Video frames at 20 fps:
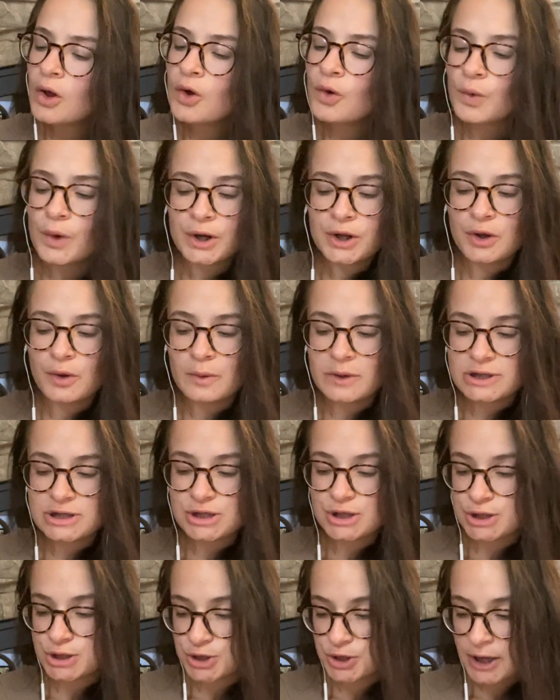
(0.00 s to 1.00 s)
What do you
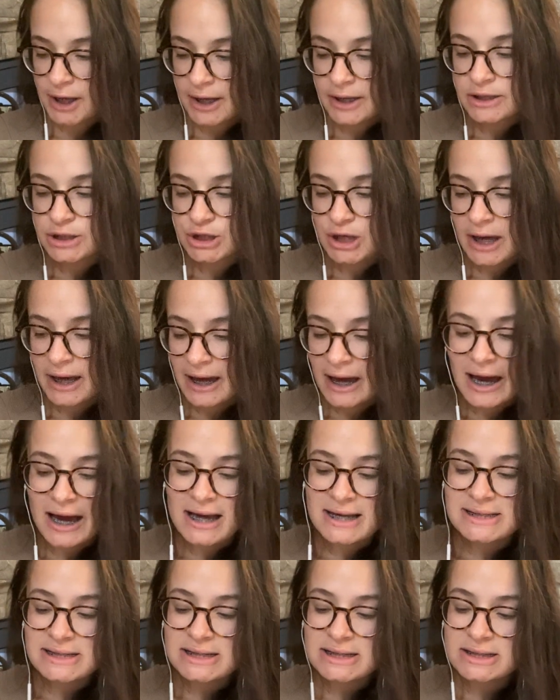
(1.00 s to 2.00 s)
wish to trade? Jack
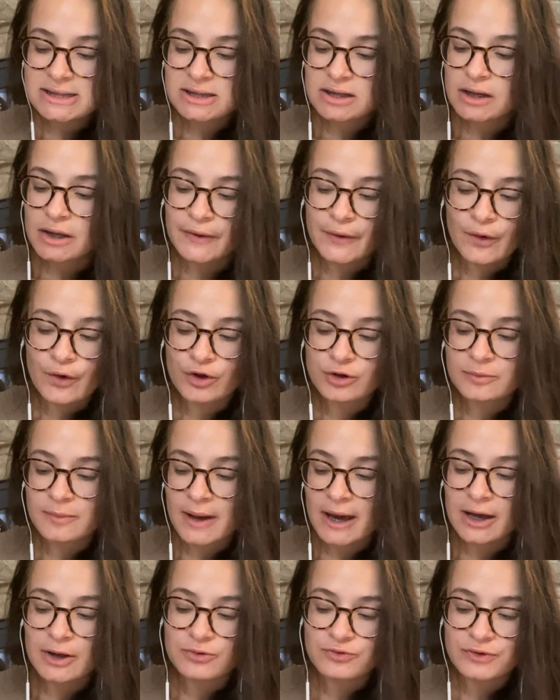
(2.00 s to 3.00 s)
asked. The old
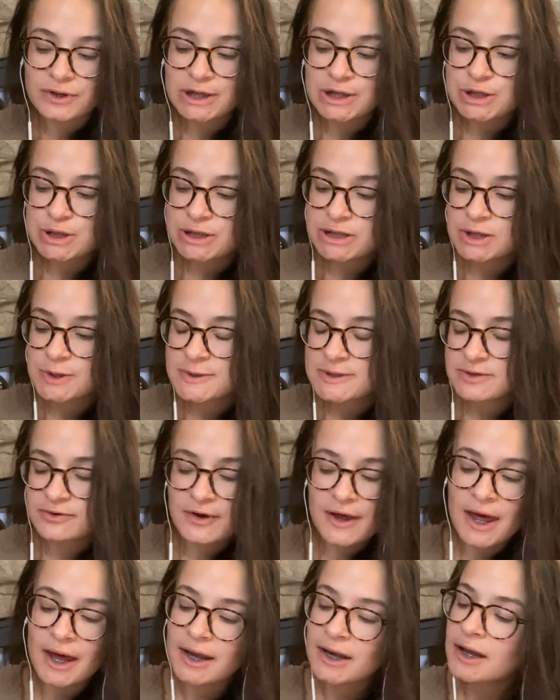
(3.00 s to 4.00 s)
man reached into his
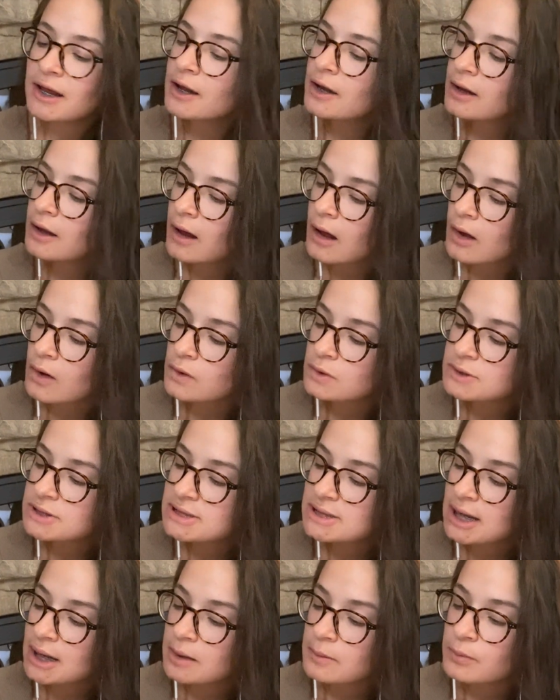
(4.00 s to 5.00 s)
raggedy
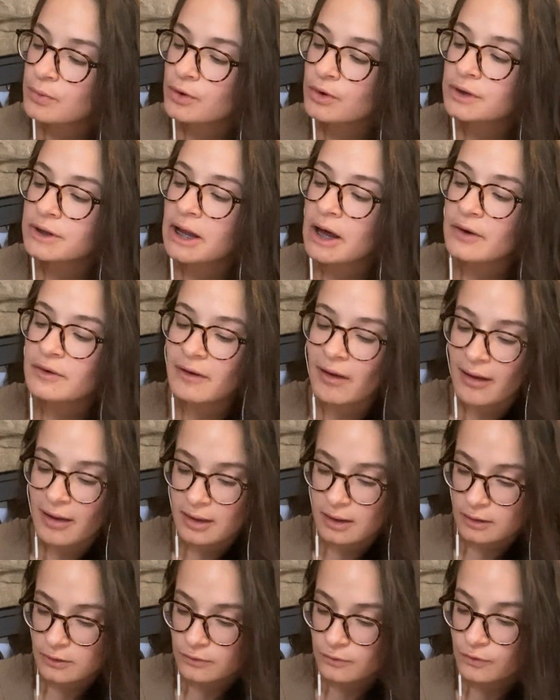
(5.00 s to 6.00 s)
coat and pulled out a
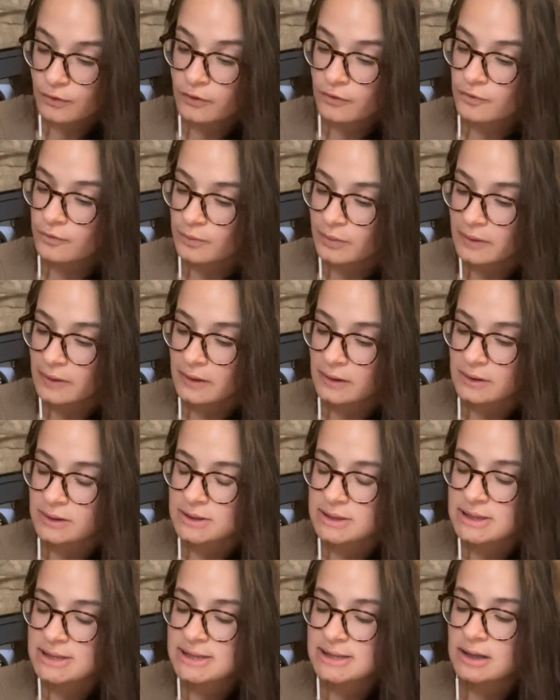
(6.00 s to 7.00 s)
handful of
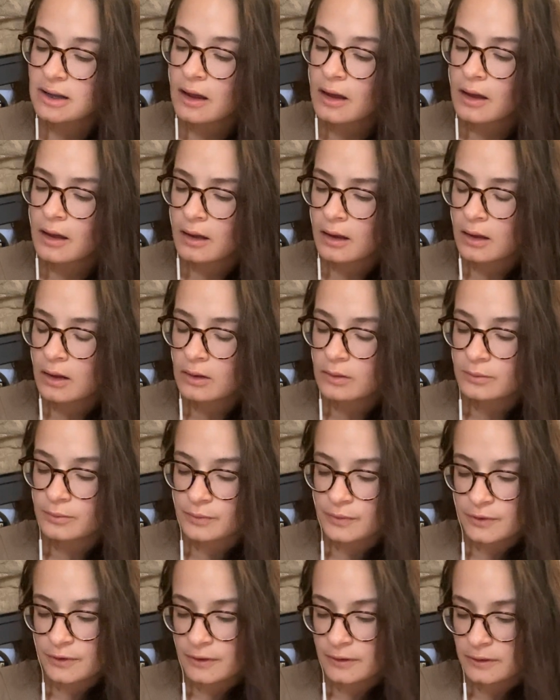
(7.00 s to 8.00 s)
beans.
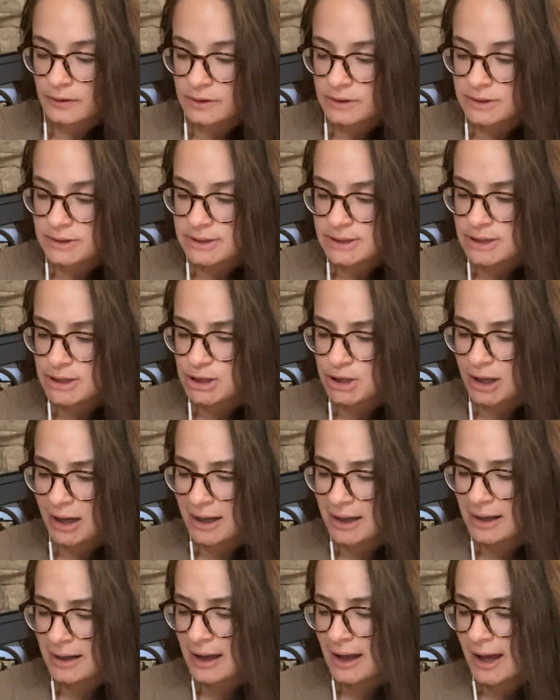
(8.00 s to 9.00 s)
Beans?
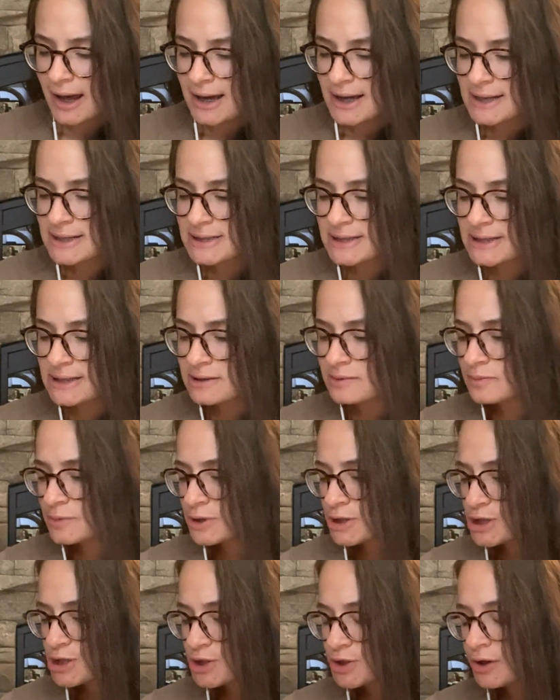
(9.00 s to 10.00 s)
Jack asked.
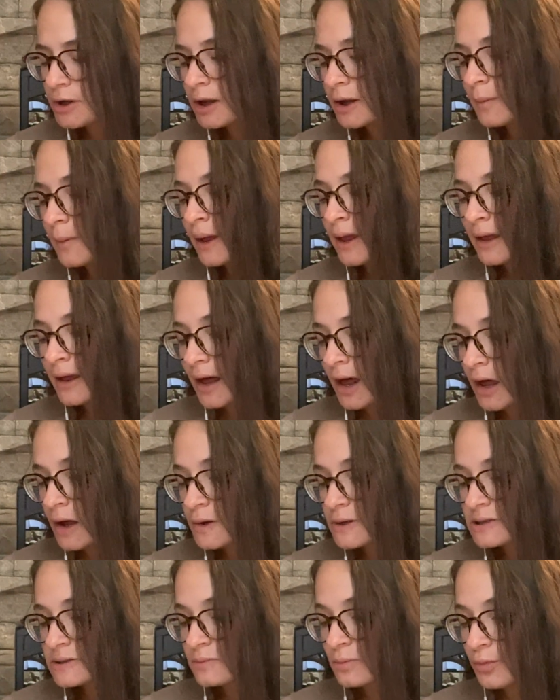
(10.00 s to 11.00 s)
But surely my cow
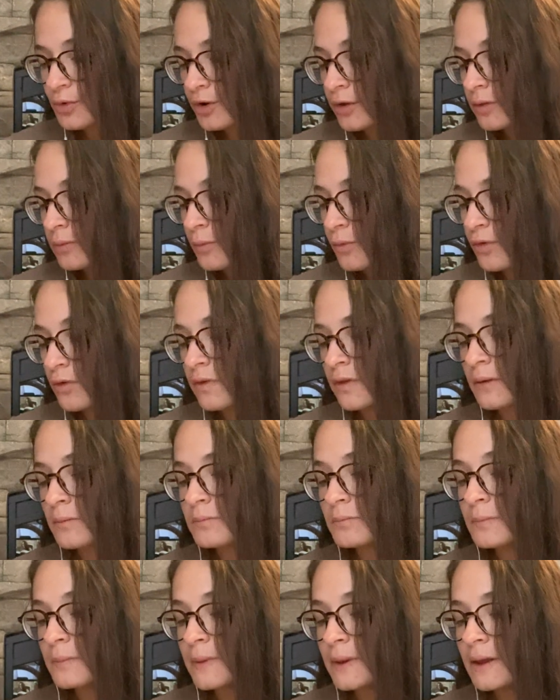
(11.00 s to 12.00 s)
is worth more
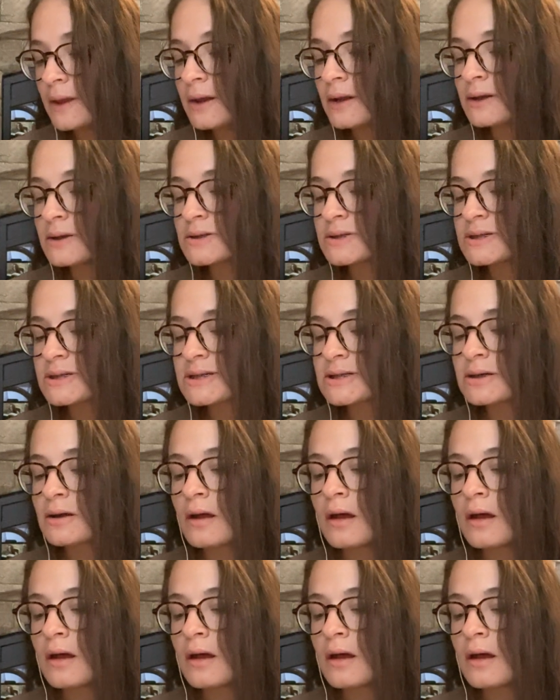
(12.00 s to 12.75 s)
than beans.